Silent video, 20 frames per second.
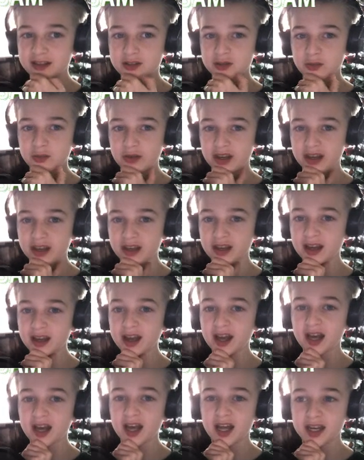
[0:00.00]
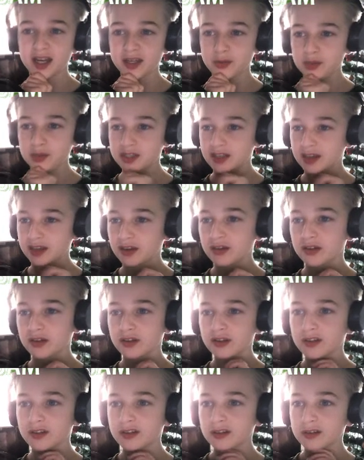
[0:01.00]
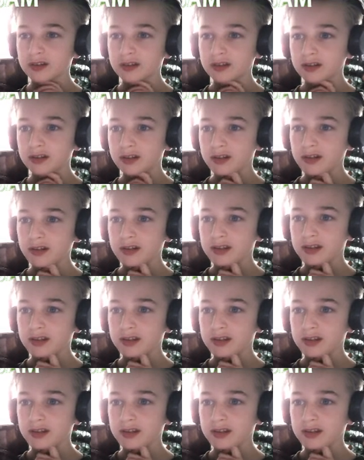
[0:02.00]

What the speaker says: I saw like Obama had a tweet,